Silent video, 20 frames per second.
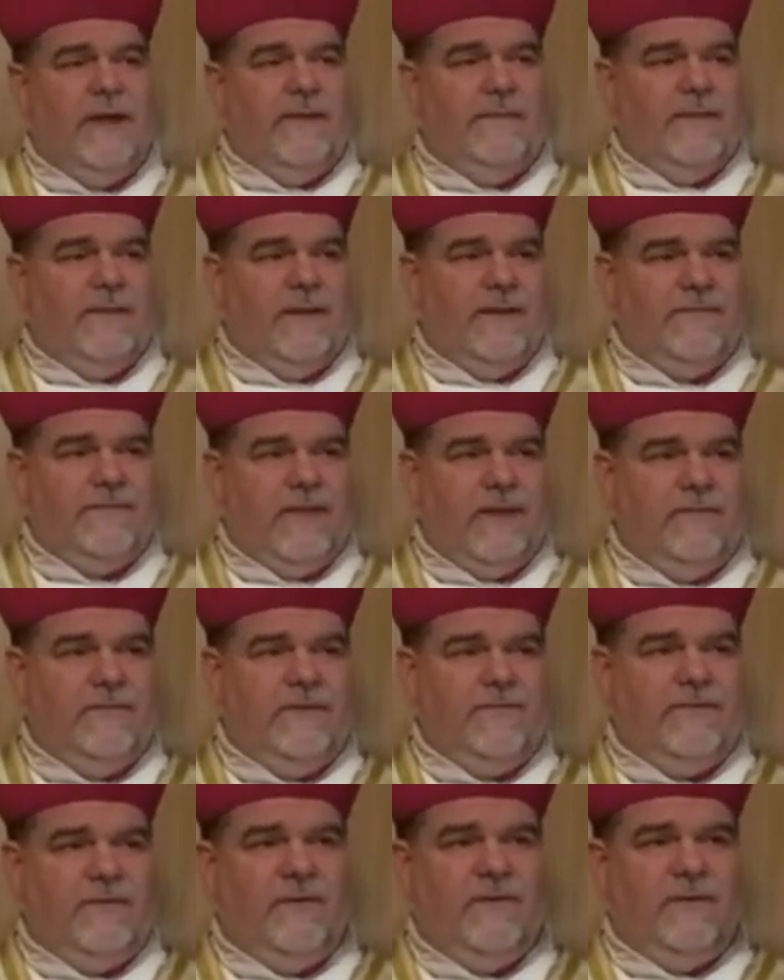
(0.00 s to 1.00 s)
they, I
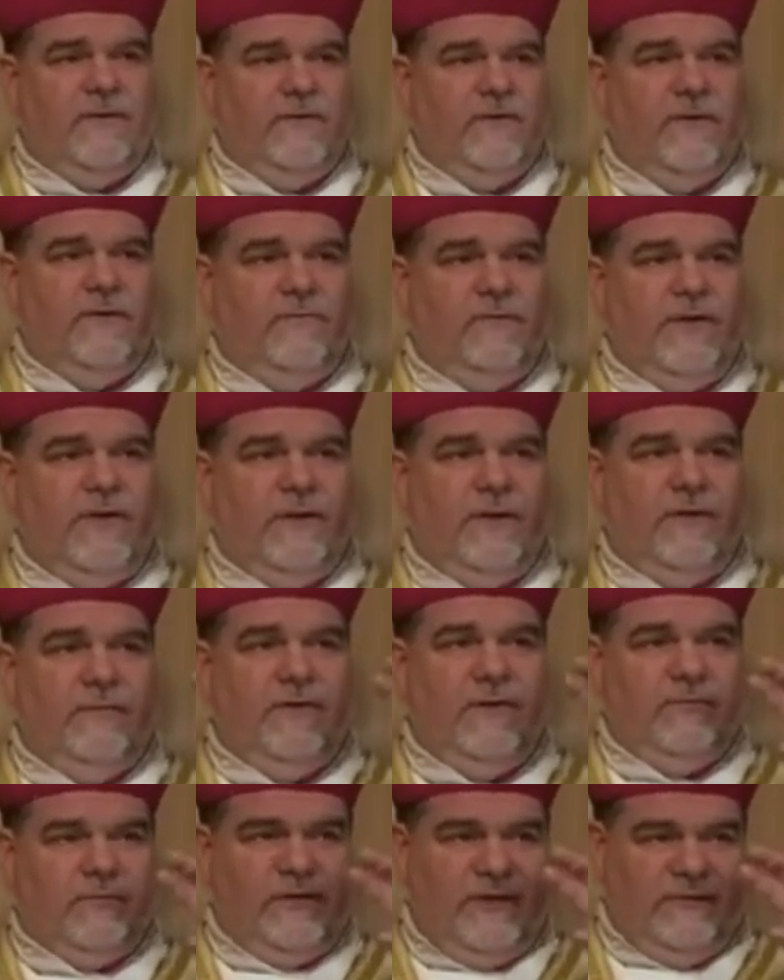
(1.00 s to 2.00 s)
mean, uh, we, we, I
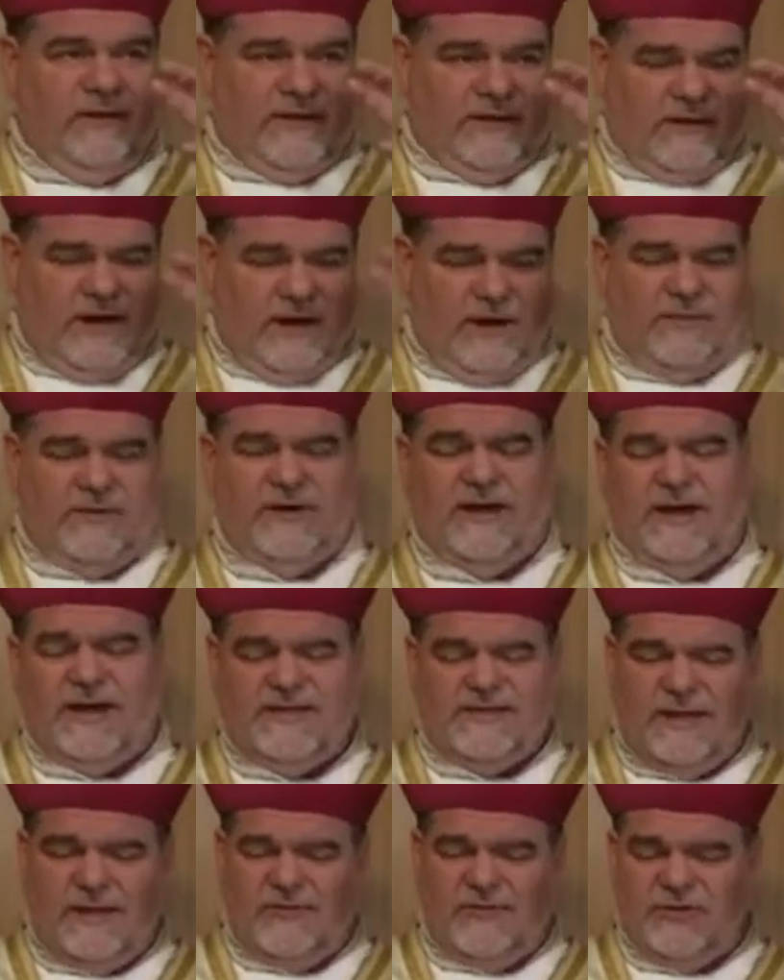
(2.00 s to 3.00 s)
mean, breathe out carbon
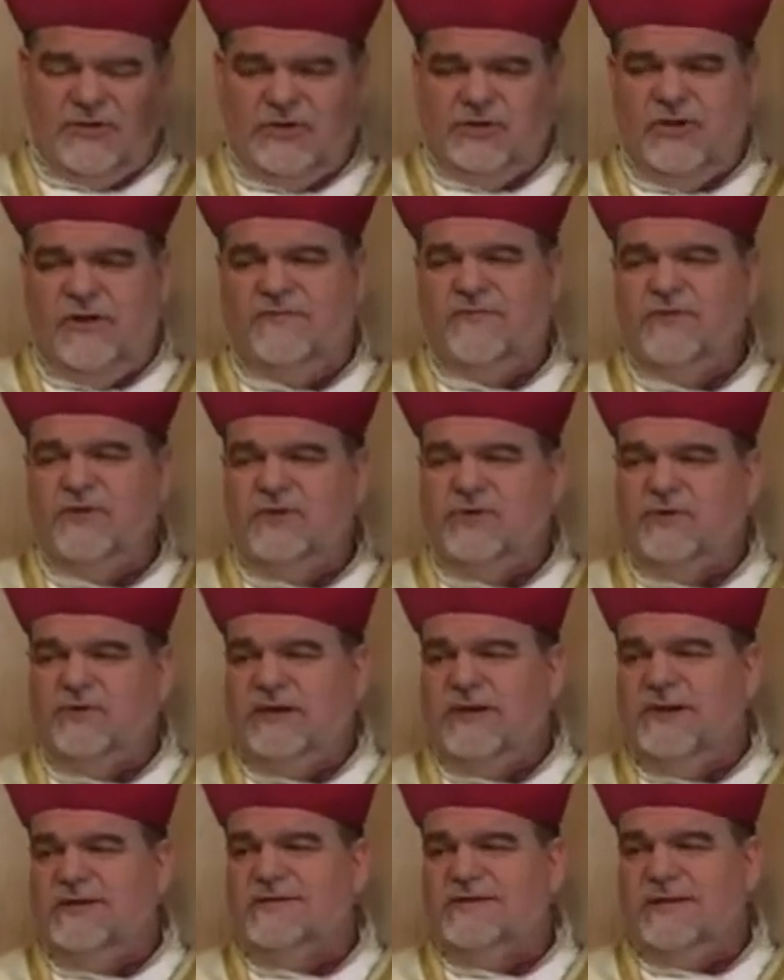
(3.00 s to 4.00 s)
dioxide, which is good for the
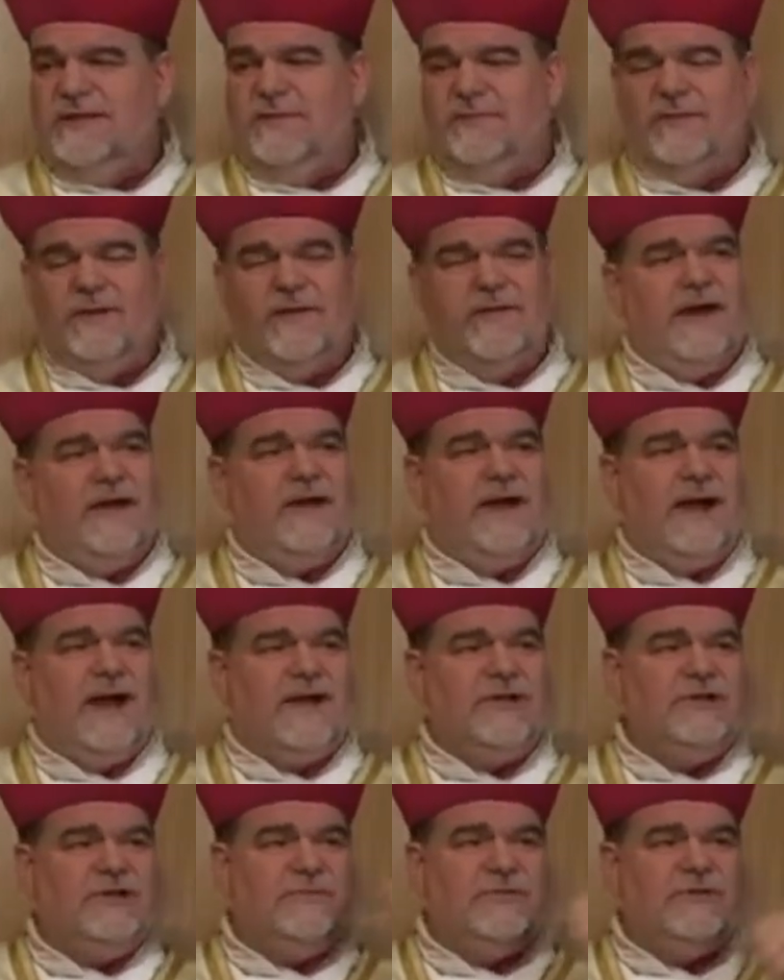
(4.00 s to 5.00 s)
trees, and they breathe out
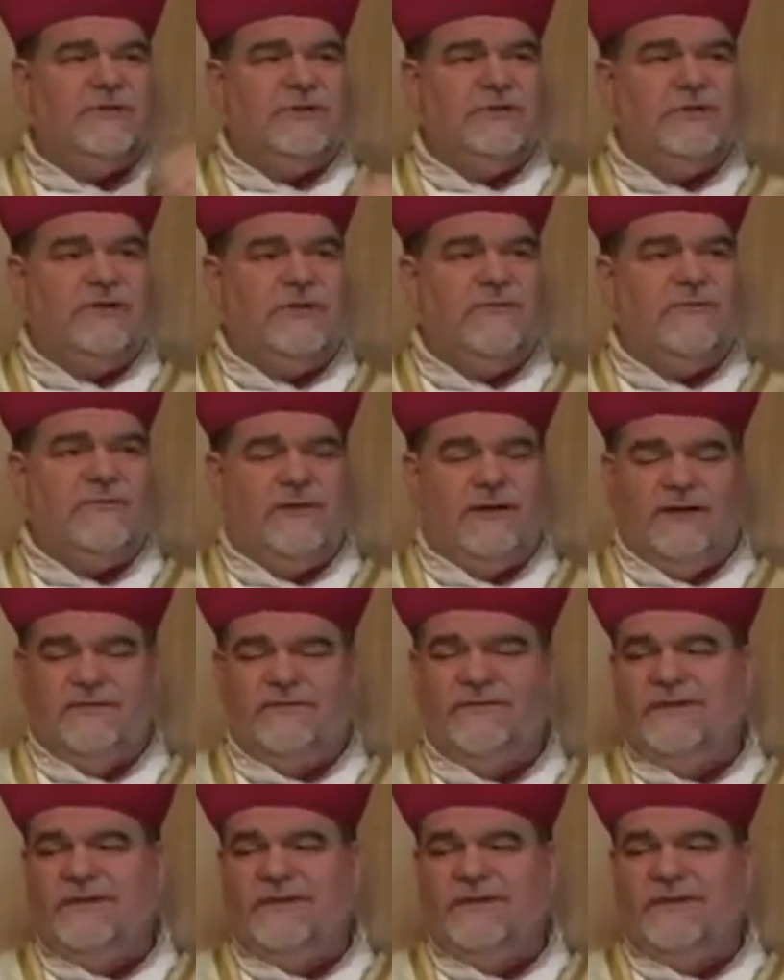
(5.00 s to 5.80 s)
oxygen, which is good for us.